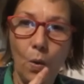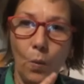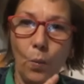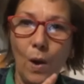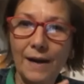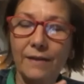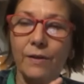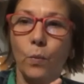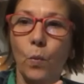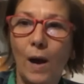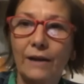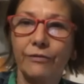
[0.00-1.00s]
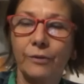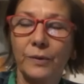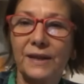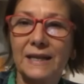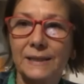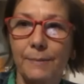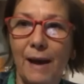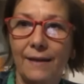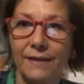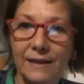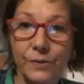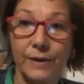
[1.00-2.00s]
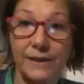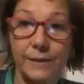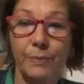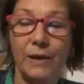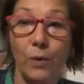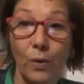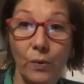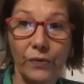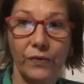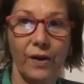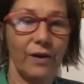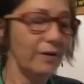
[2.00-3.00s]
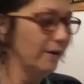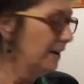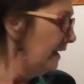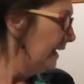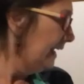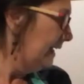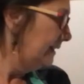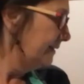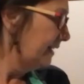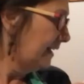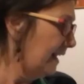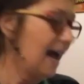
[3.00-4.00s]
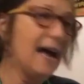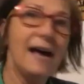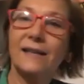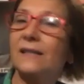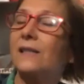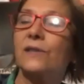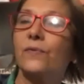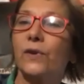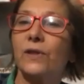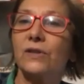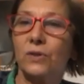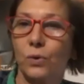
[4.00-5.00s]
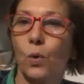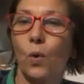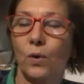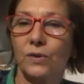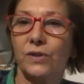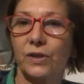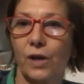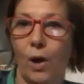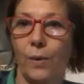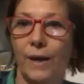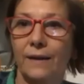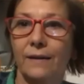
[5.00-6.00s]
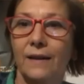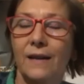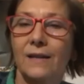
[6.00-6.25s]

one of the wonderful things about this recipe also is that it asks for the stalks to go in.